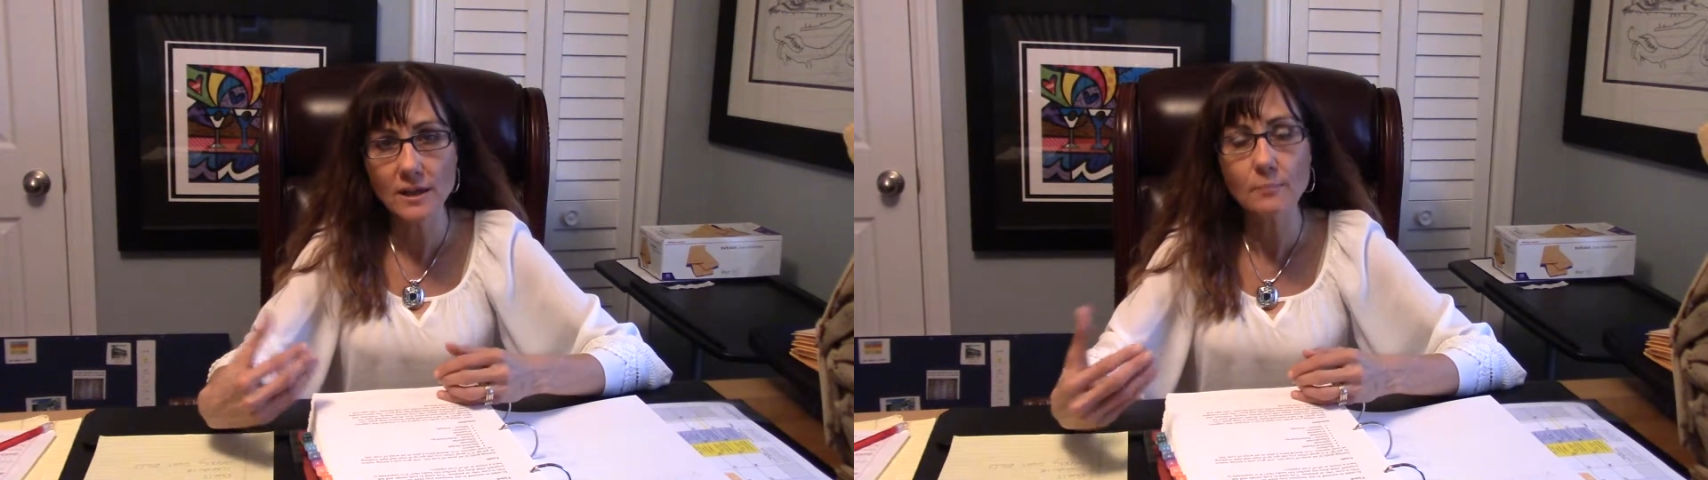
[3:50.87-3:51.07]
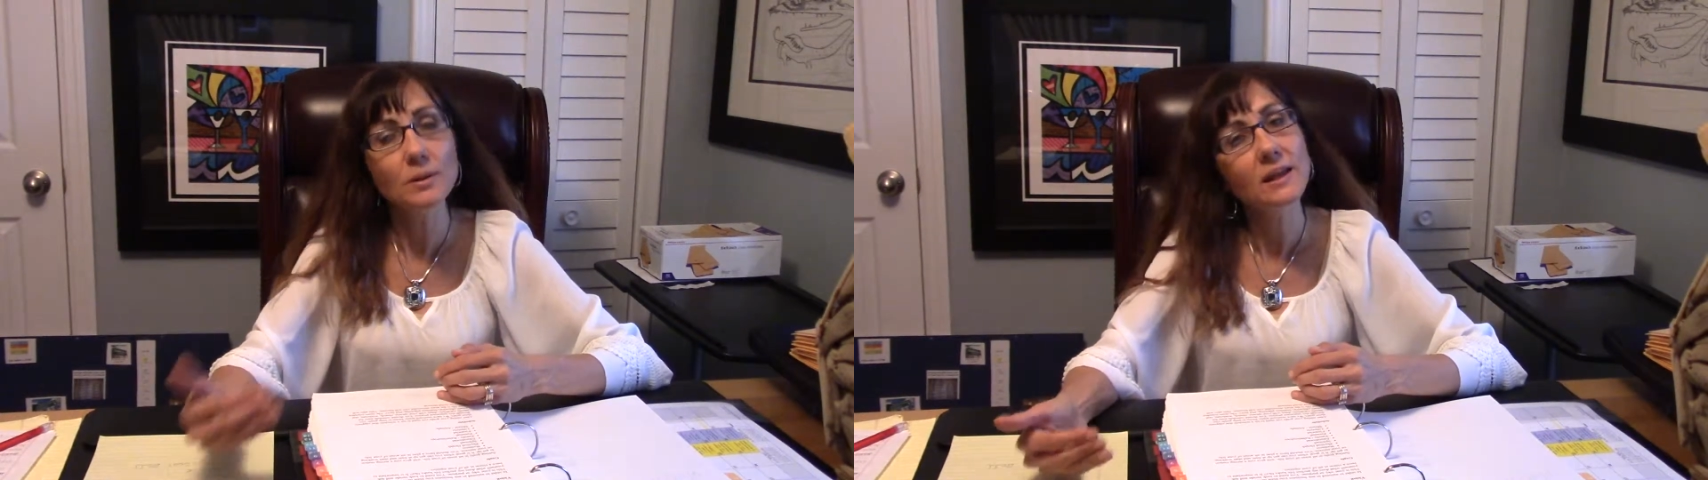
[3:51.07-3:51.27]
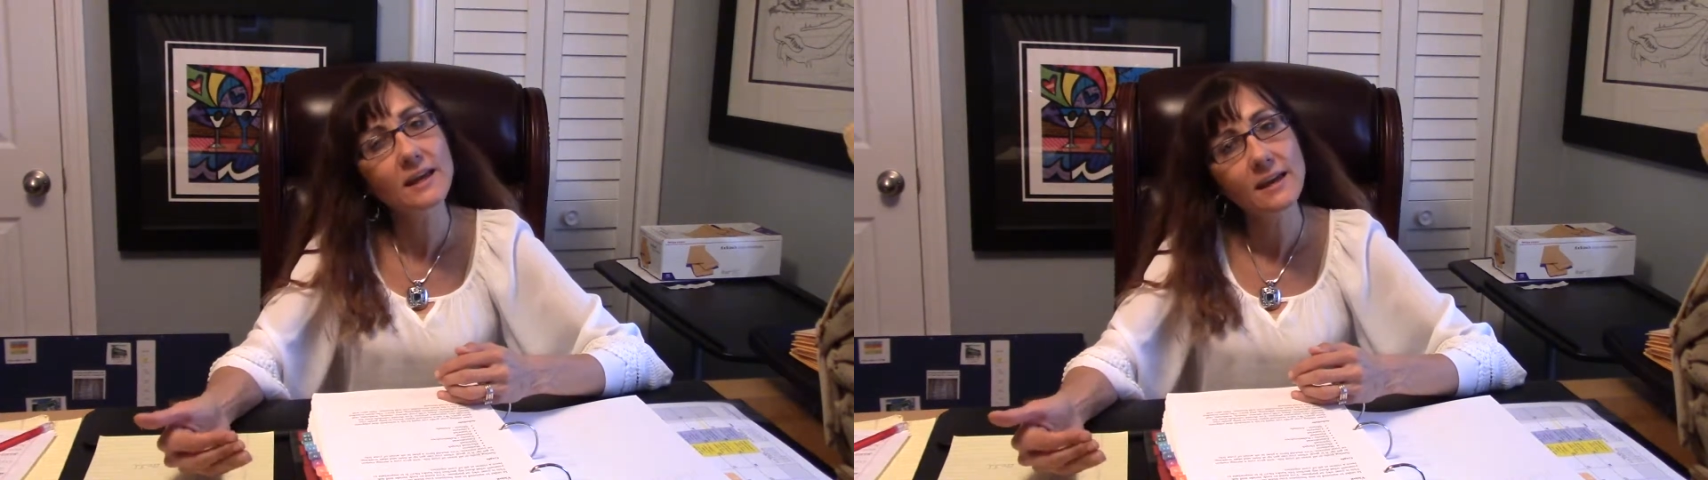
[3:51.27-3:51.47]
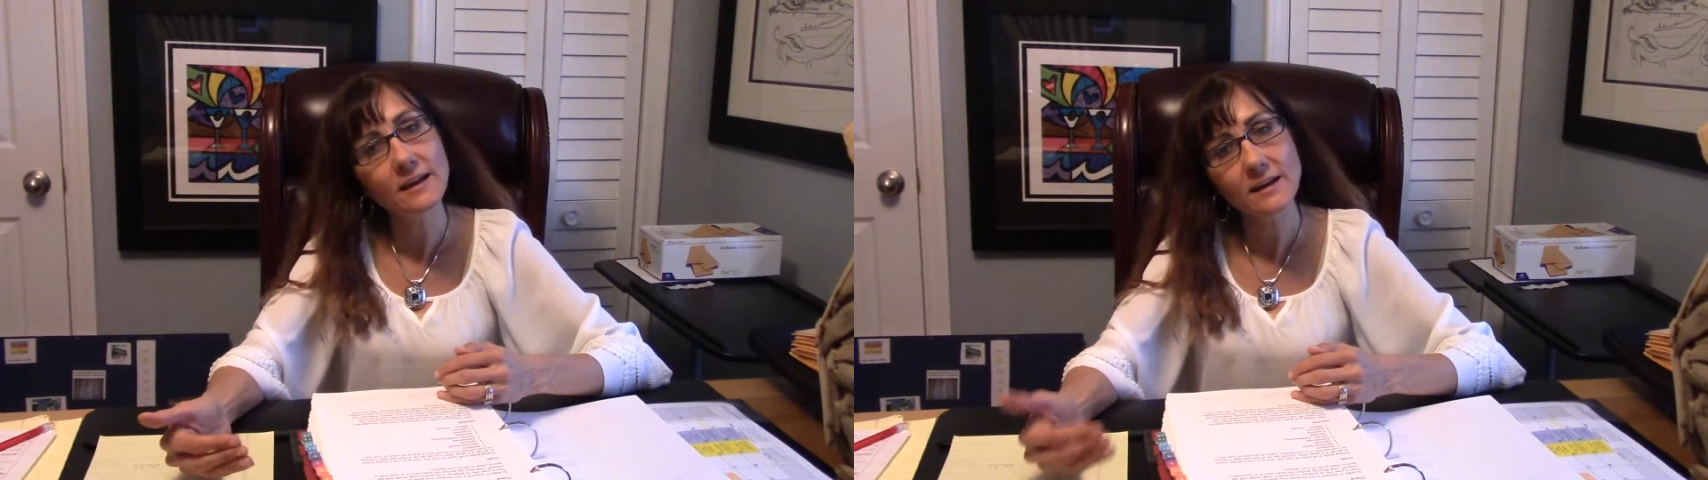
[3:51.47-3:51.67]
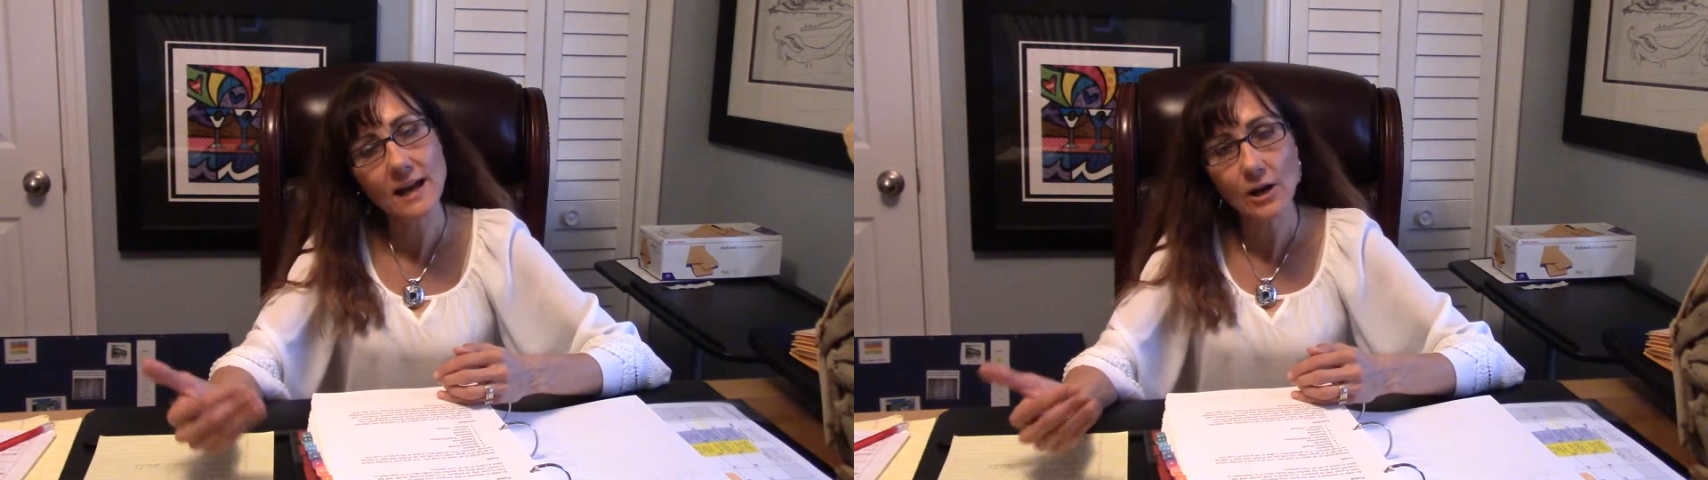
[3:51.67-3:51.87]
in a
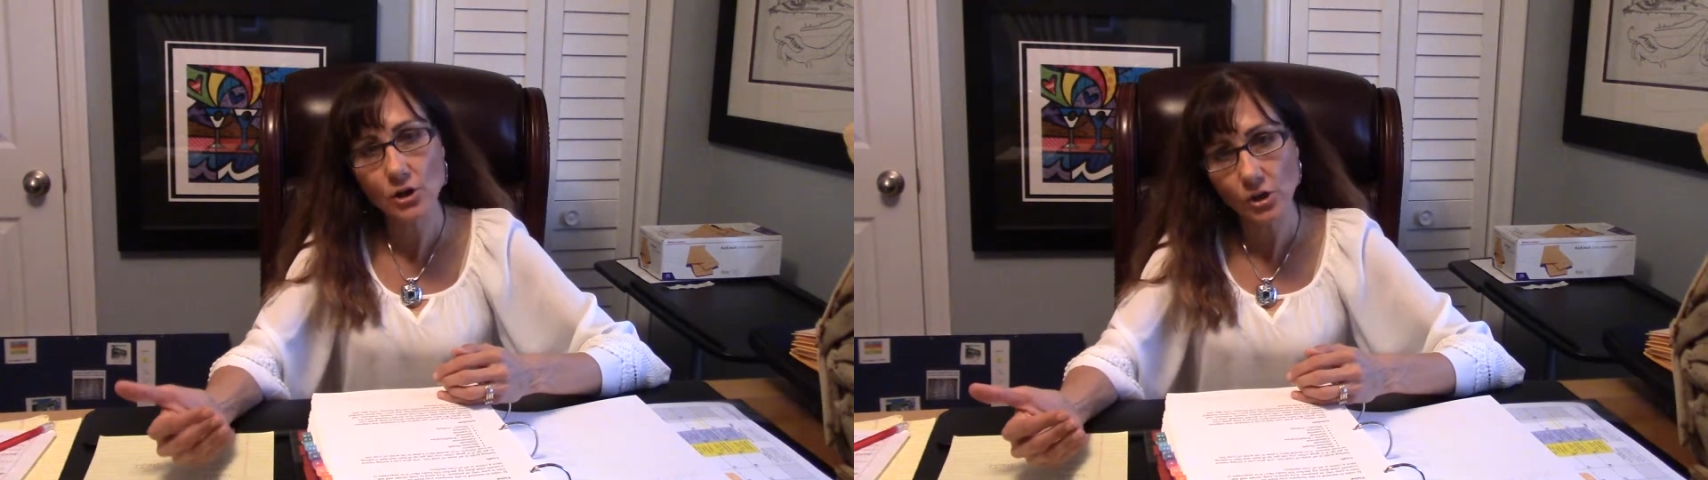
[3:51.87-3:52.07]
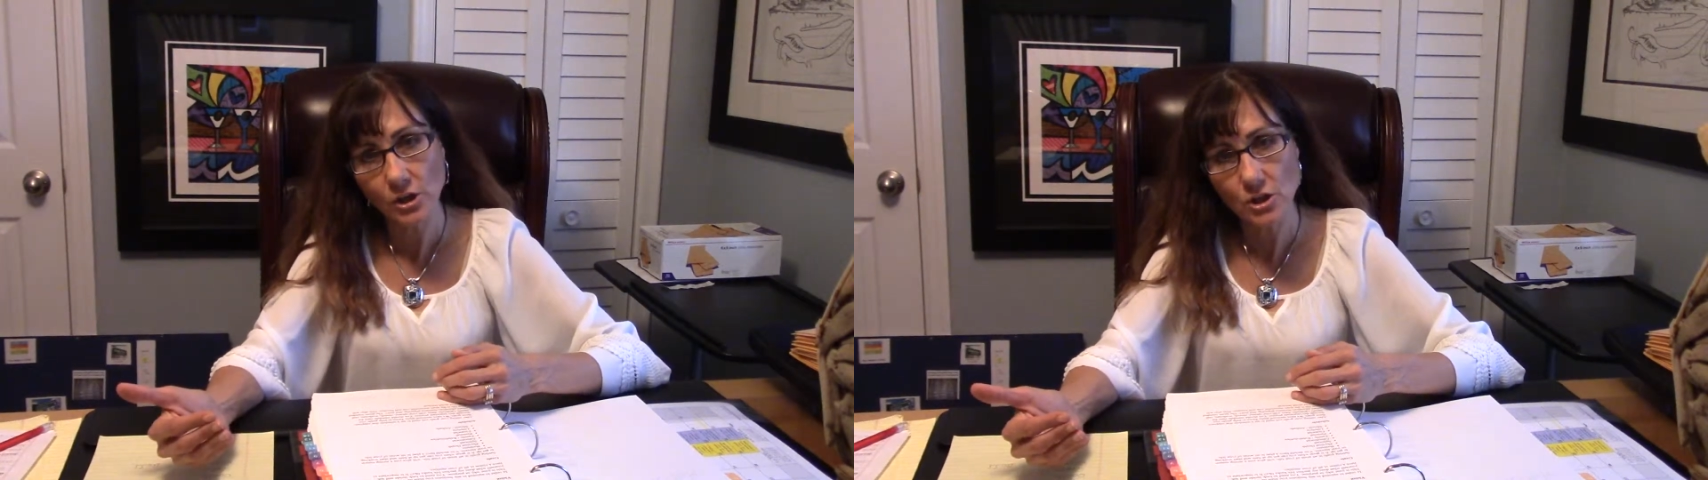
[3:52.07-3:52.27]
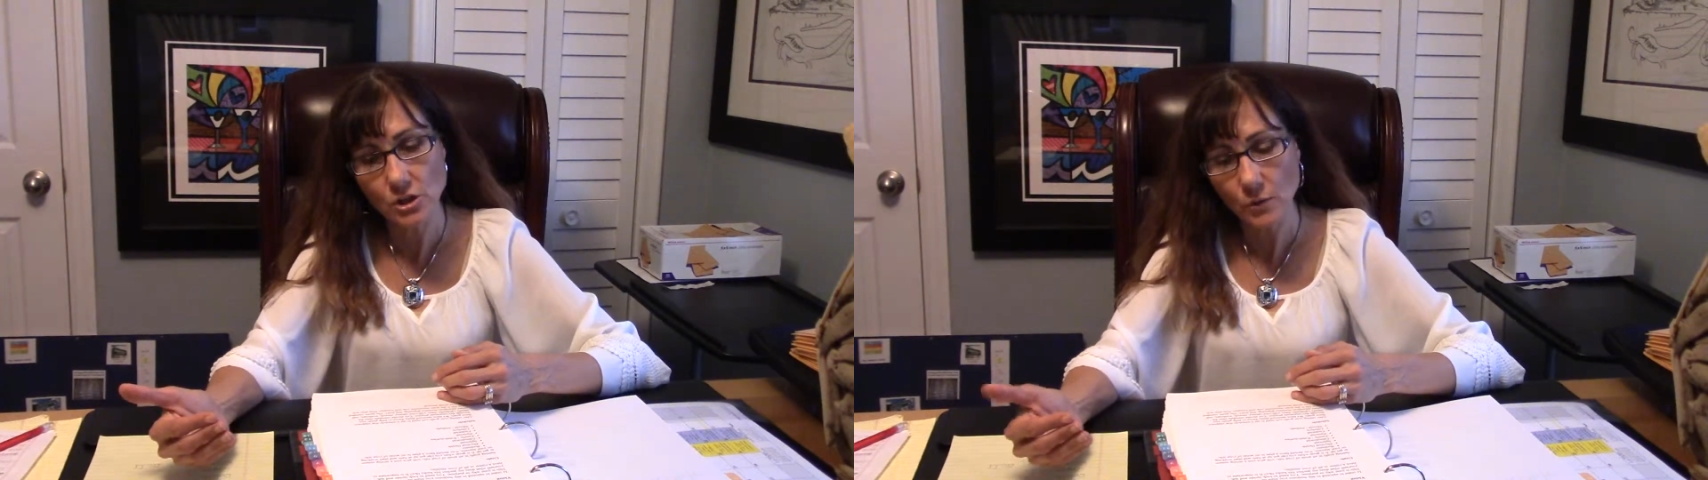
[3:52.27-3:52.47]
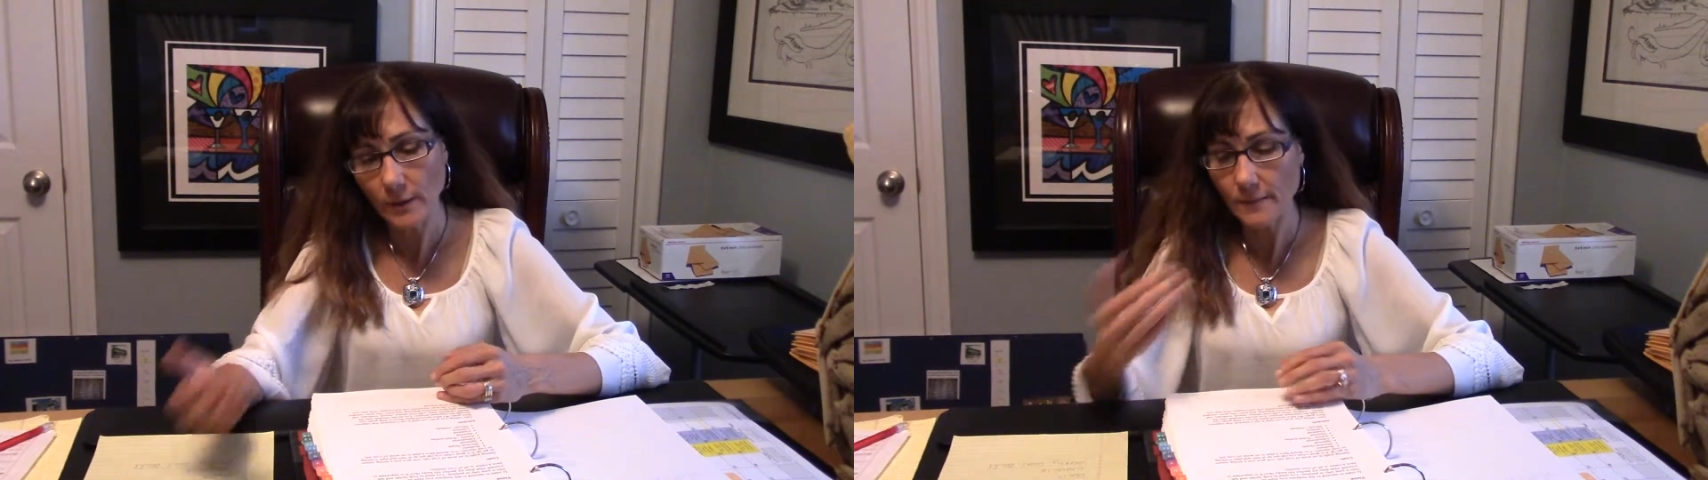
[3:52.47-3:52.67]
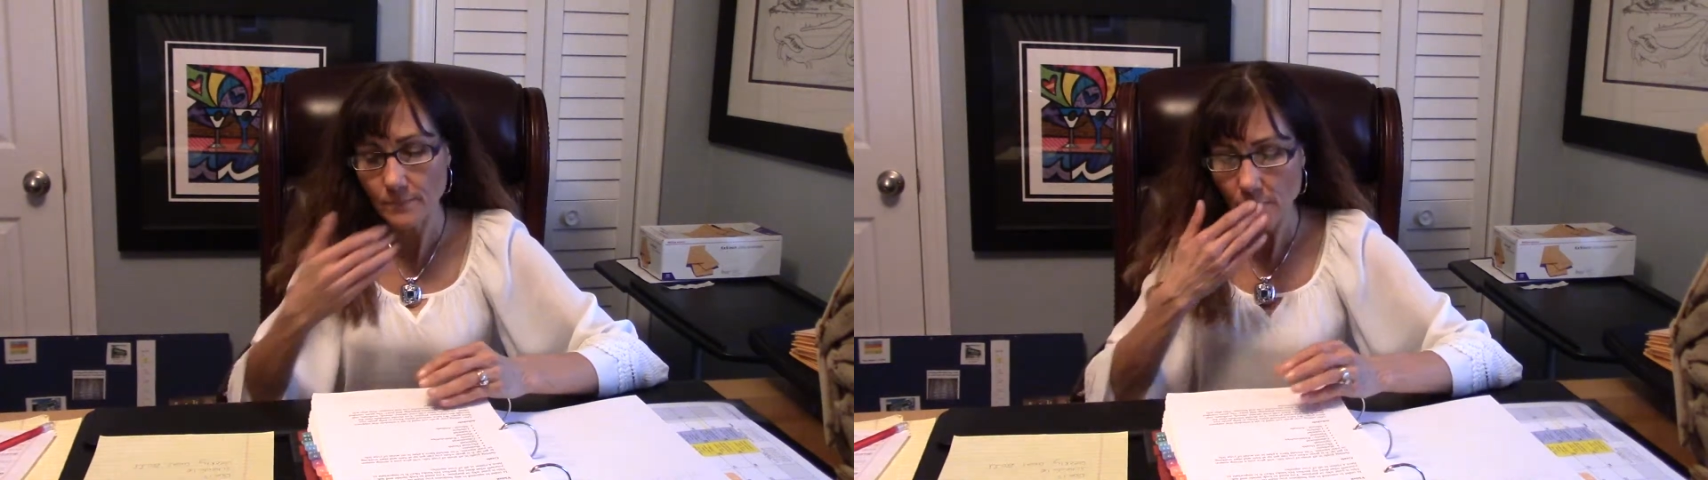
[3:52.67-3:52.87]
plan, and how you're going to do it.